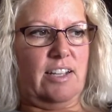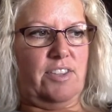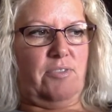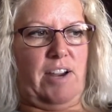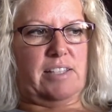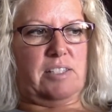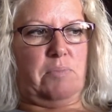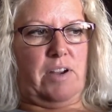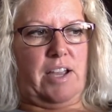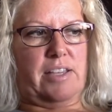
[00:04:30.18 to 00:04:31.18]
The rat,
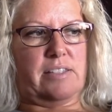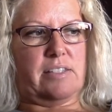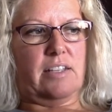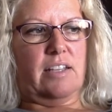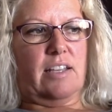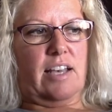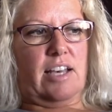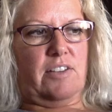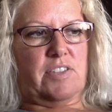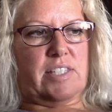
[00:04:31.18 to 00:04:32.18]
surprised out
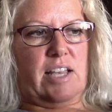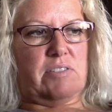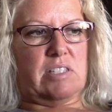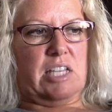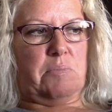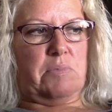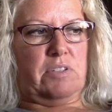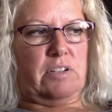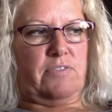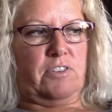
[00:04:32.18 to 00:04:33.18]
of a sound sleep,
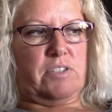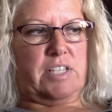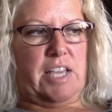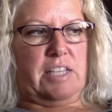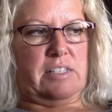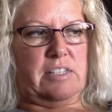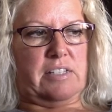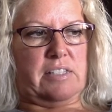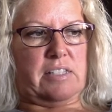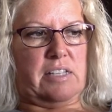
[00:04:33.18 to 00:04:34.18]
looked first dazed and
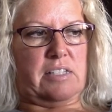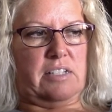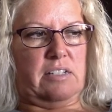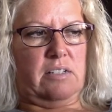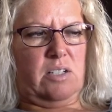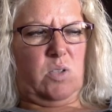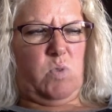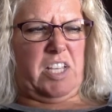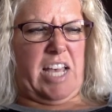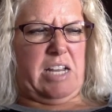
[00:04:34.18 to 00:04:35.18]
disgusted.
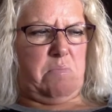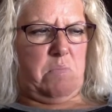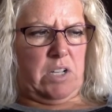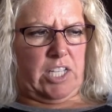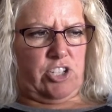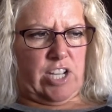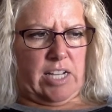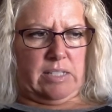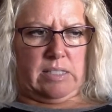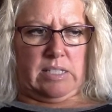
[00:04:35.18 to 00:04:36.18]
What kind of monkey shine
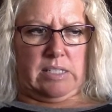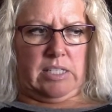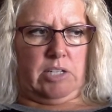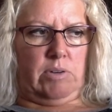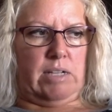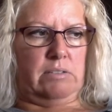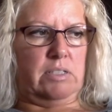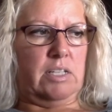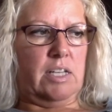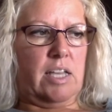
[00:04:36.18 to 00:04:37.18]
is this? He growled.
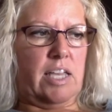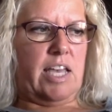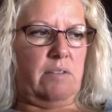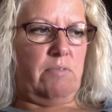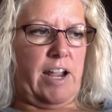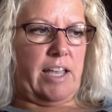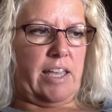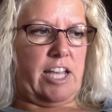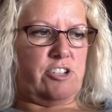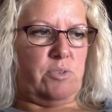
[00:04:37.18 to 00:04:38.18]
Can't a rat
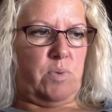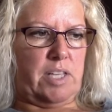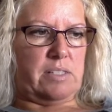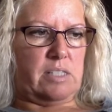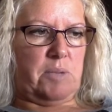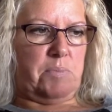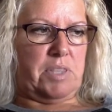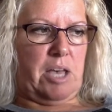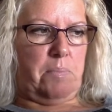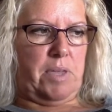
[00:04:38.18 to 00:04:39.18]
catch a wink of sleep
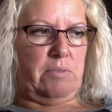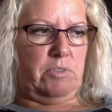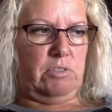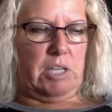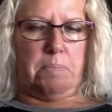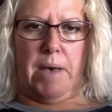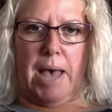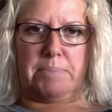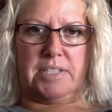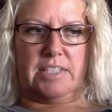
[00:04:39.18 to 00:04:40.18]
without being really
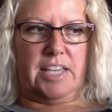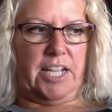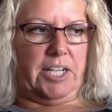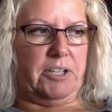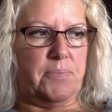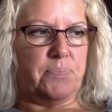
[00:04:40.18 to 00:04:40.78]
popped into the air?